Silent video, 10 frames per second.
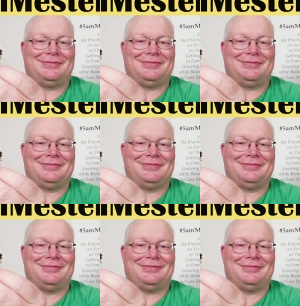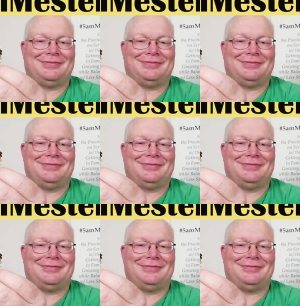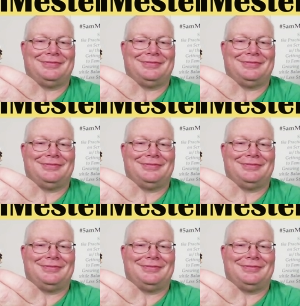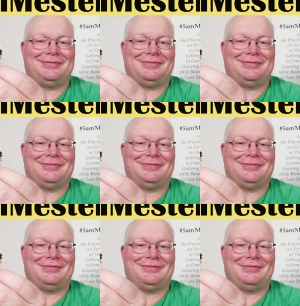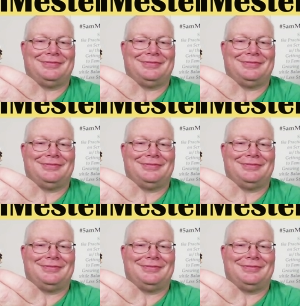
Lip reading: This is a still picture; no speech is visible.